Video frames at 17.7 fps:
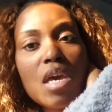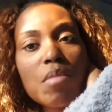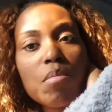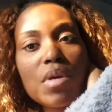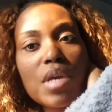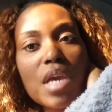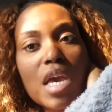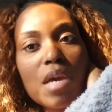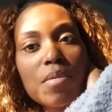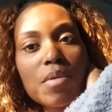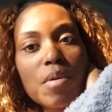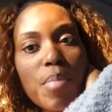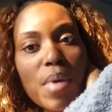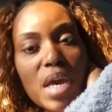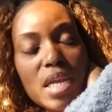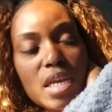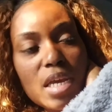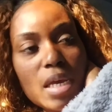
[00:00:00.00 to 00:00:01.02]
be able to
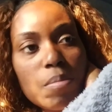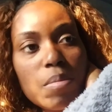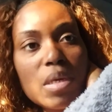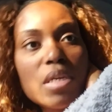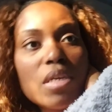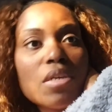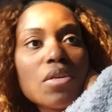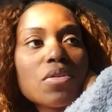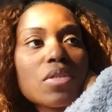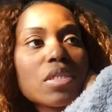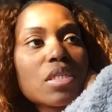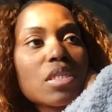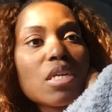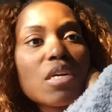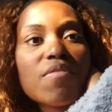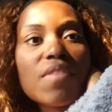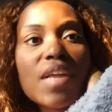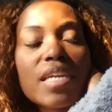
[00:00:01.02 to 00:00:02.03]
pay their bills and
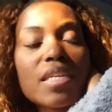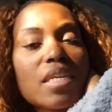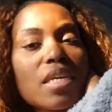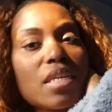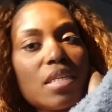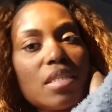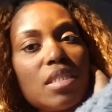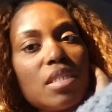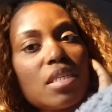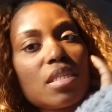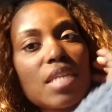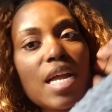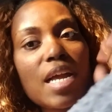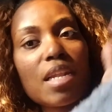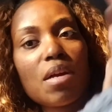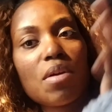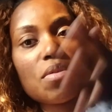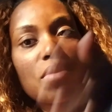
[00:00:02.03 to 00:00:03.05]
stuff like that it's just
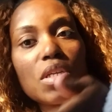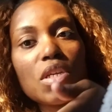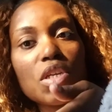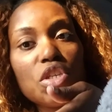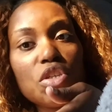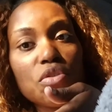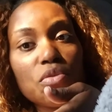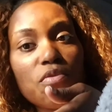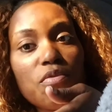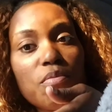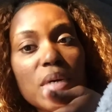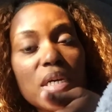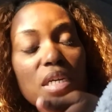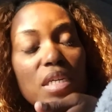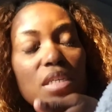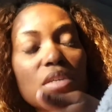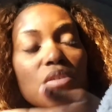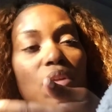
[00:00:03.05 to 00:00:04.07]
not only the youth
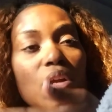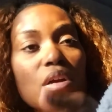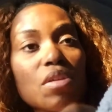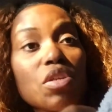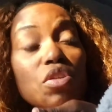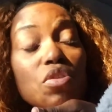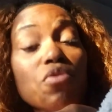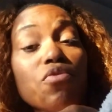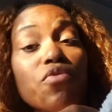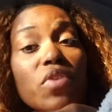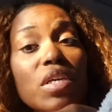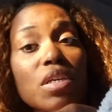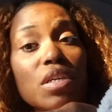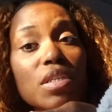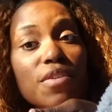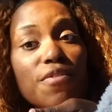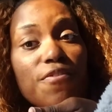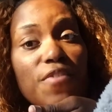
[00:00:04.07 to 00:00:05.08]
but you know the youth
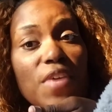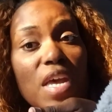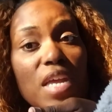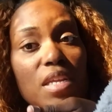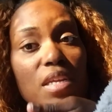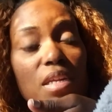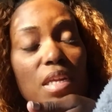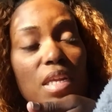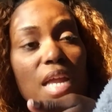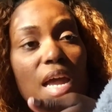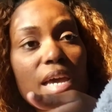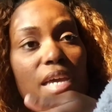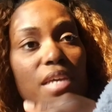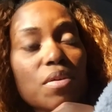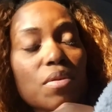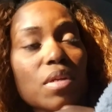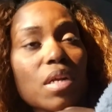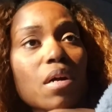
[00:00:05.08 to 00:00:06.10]
is affected a lot
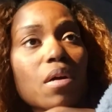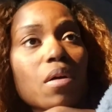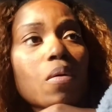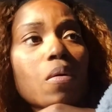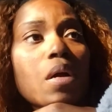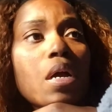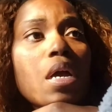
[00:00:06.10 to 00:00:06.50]
you know